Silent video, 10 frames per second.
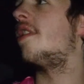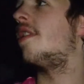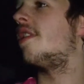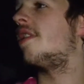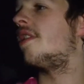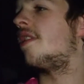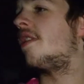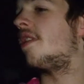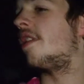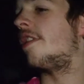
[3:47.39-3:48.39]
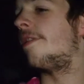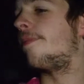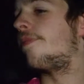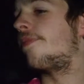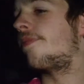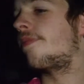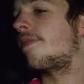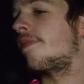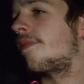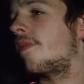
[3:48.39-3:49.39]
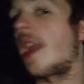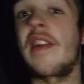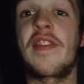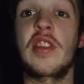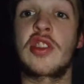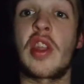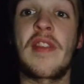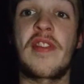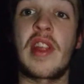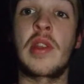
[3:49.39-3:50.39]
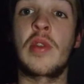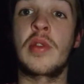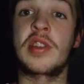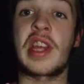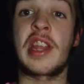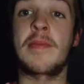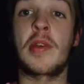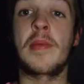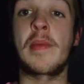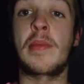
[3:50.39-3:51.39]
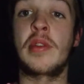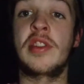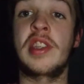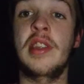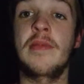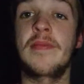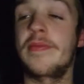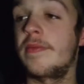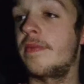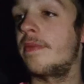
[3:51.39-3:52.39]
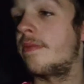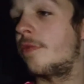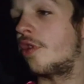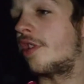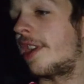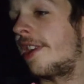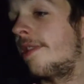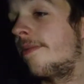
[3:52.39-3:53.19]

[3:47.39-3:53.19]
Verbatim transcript: Yeah, but the were um, car alarms, one. I feel sorry for anyone who sat in a pub in Pudsey. Just saying.